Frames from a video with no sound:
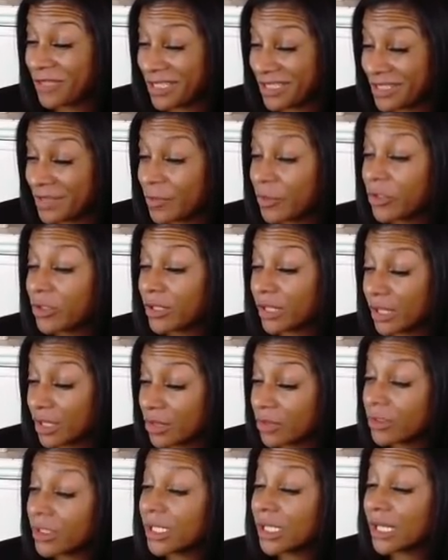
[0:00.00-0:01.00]
and spirit
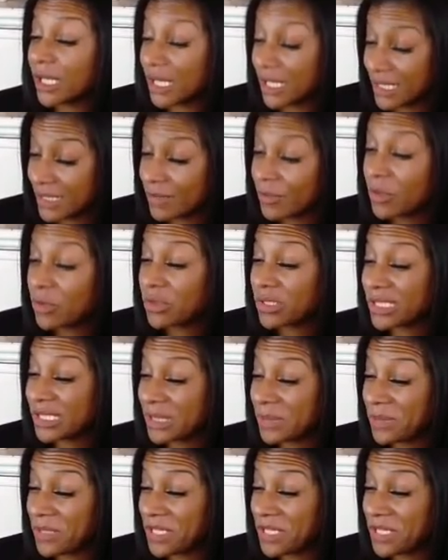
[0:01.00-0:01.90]
literally hits me with something